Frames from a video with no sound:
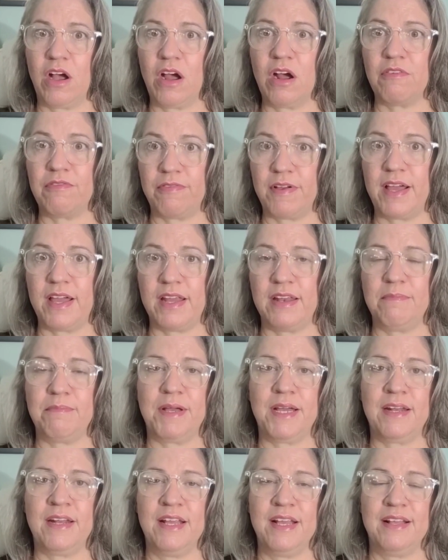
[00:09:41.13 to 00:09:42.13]
are fun,
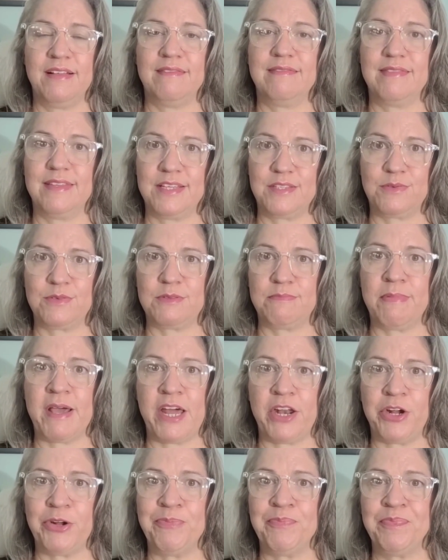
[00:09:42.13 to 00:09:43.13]
but this was
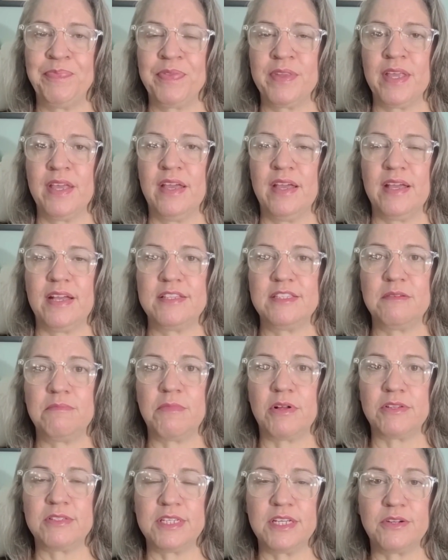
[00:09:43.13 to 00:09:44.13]
better. It's a
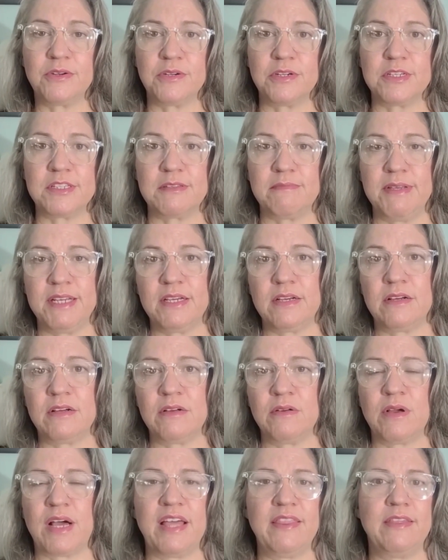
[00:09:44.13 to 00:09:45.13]
multi-course
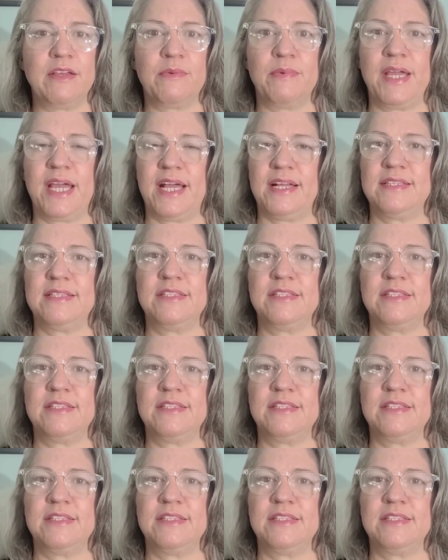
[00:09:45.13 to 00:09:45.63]
meal. I think we had